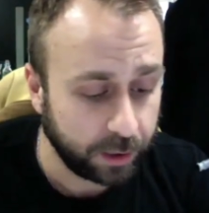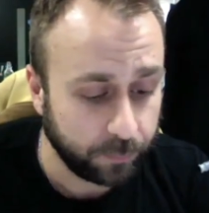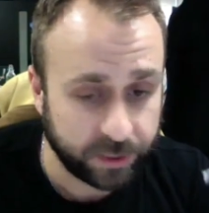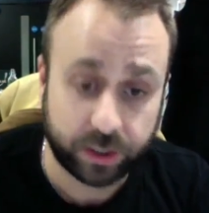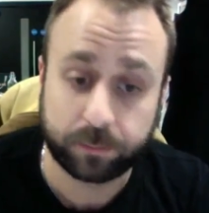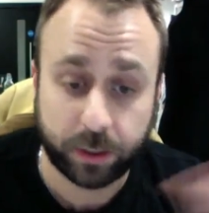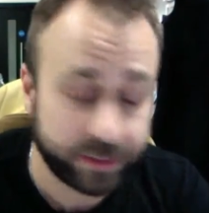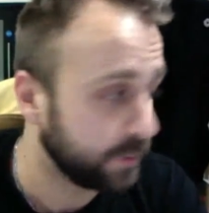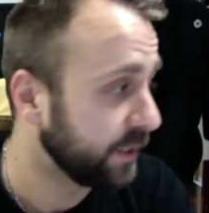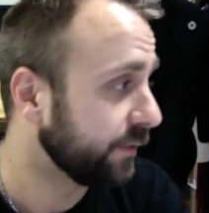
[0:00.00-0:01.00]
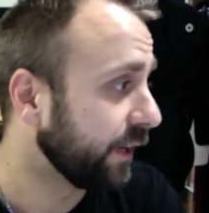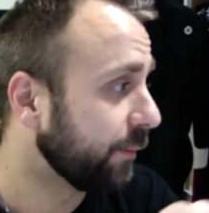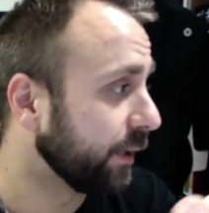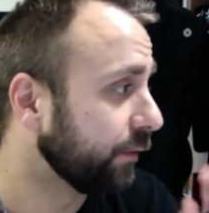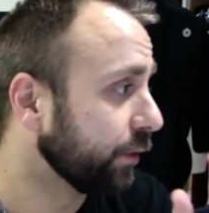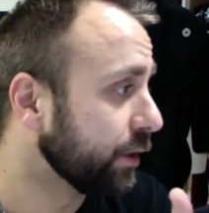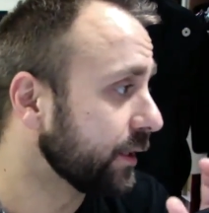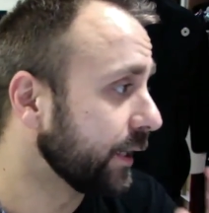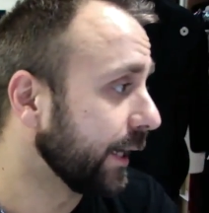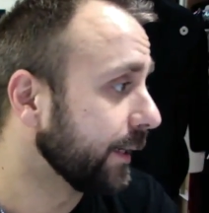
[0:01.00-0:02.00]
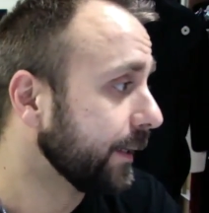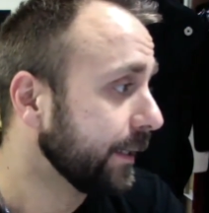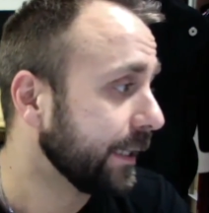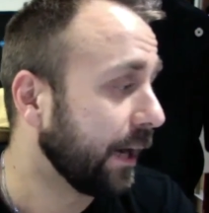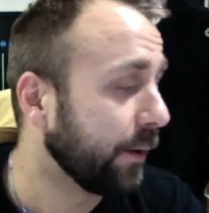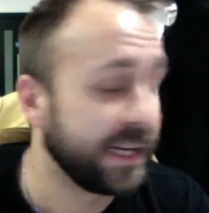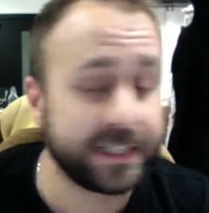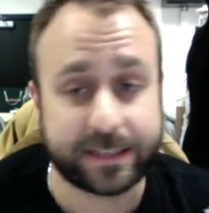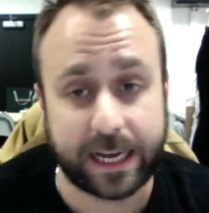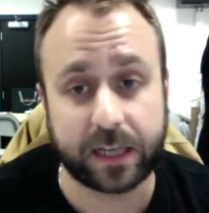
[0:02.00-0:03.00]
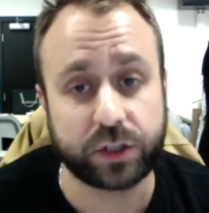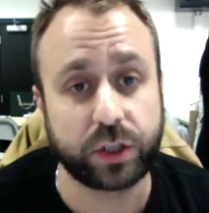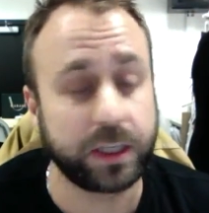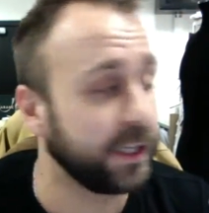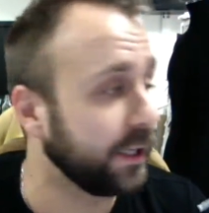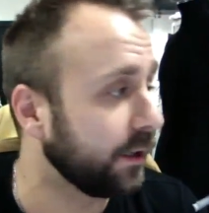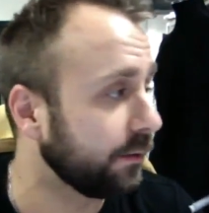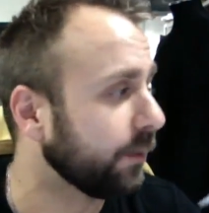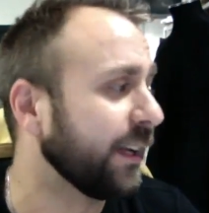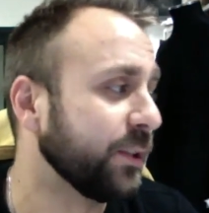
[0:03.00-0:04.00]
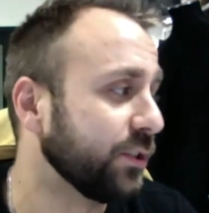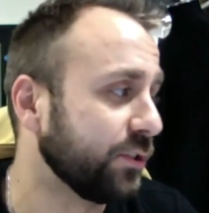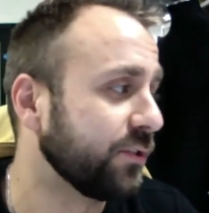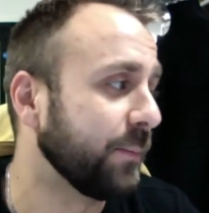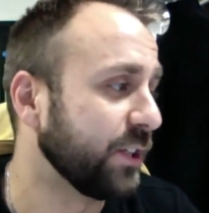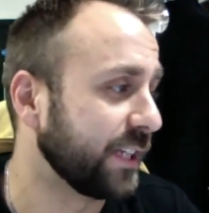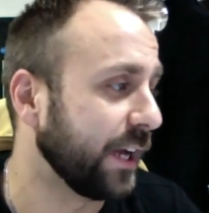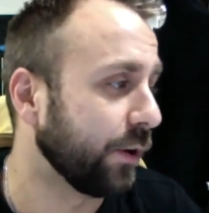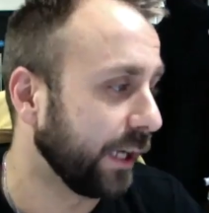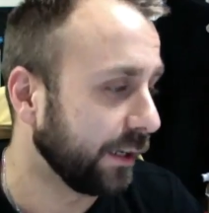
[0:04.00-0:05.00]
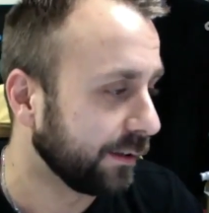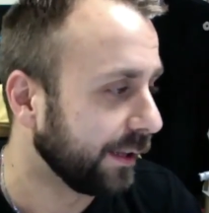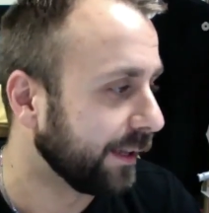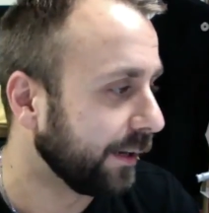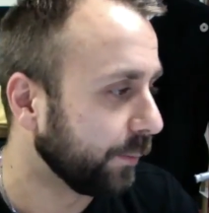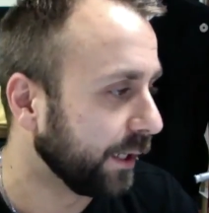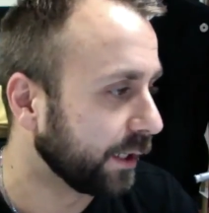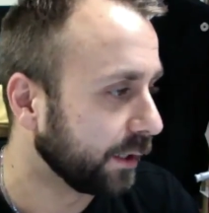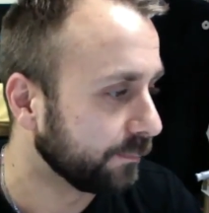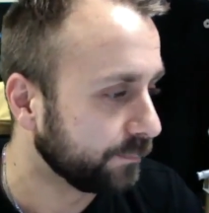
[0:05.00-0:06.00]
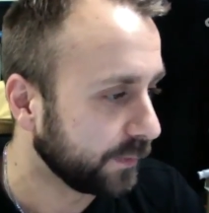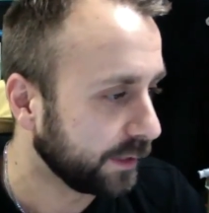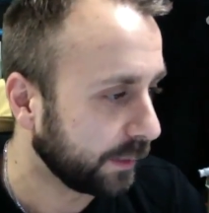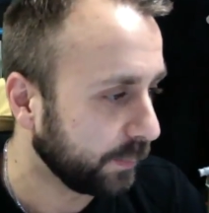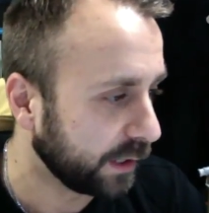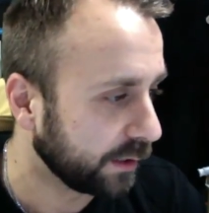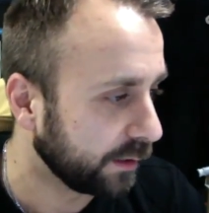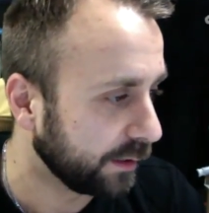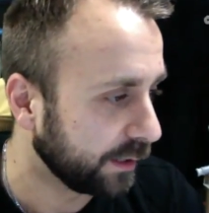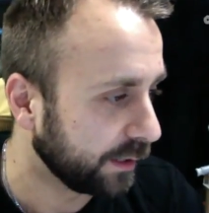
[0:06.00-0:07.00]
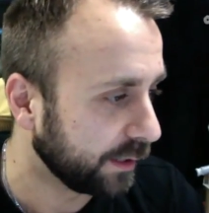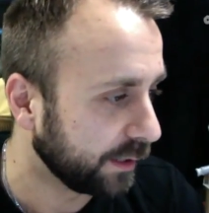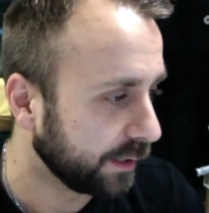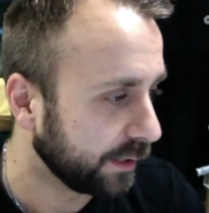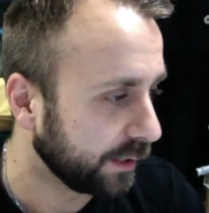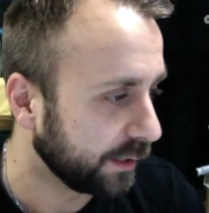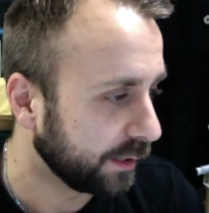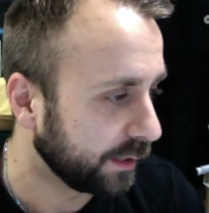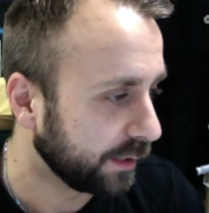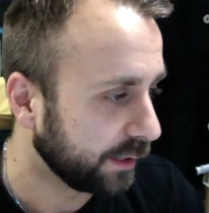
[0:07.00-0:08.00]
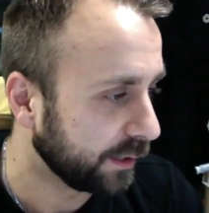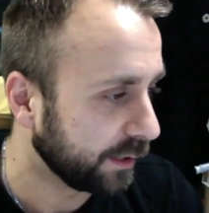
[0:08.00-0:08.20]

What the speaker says: which I'm going to be developing for you today. Now, it's actually, well, let me just get on it, and then I can explain. So